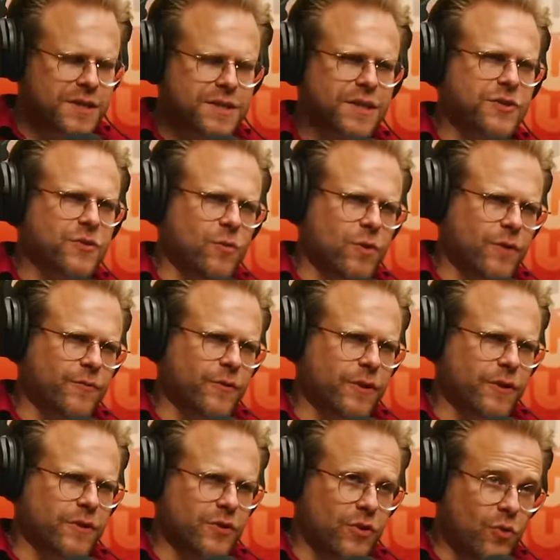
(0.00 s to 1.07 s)
is such a
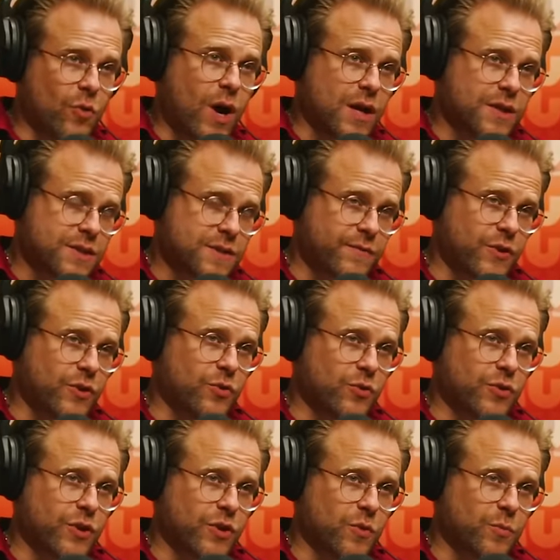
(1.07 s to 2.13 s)
wonderfully nuanced view
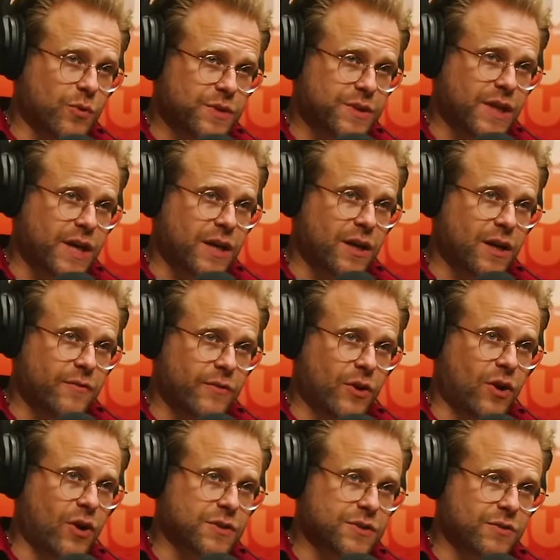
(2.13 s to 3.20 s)
that you present of
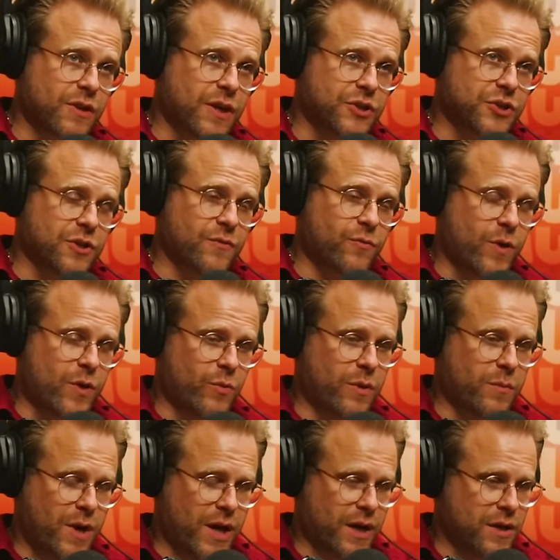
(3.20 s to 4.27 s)
incarceration, of when we
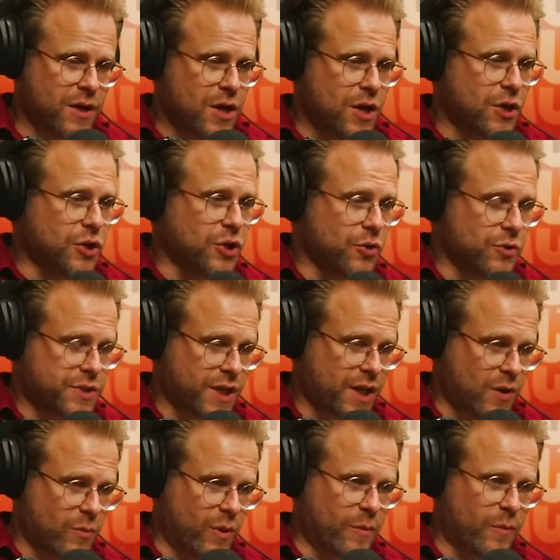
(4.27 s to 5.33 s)
might use it
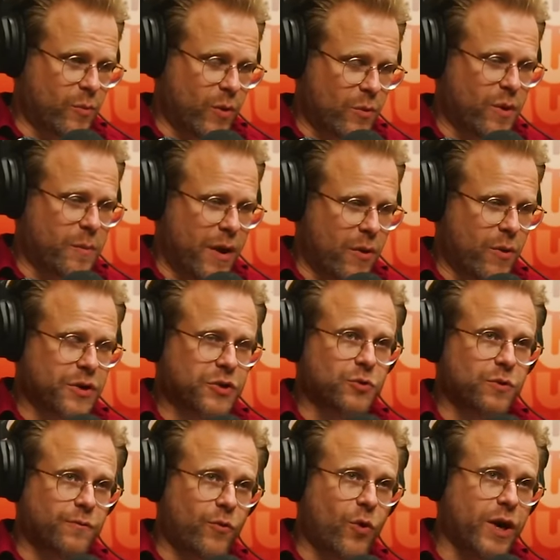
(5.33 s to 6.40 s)
and when we might want to
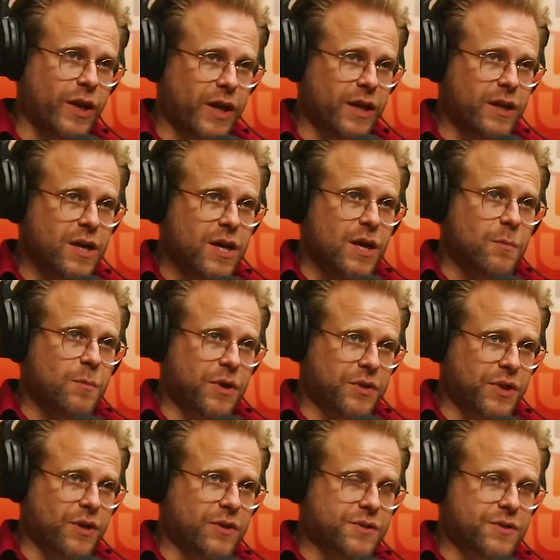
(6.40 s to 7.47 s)
avoid it. But
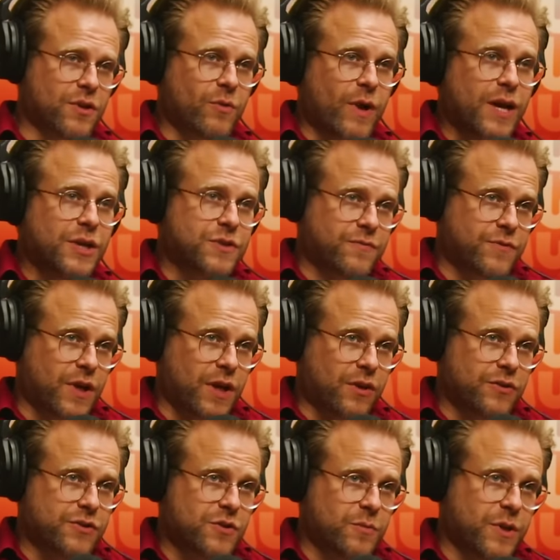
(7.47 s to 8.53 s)
there's a range of
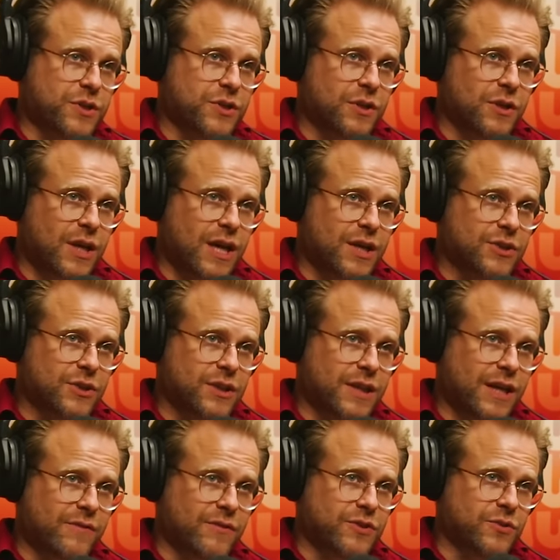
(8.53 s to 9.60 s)
thinkers. You mentioned Angela
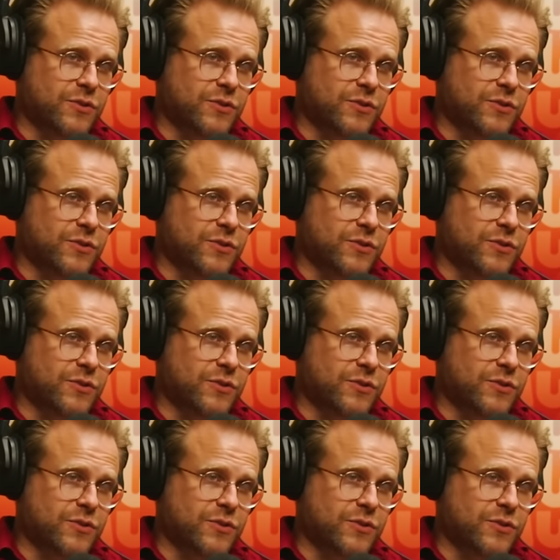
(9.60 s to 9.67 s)
Davis,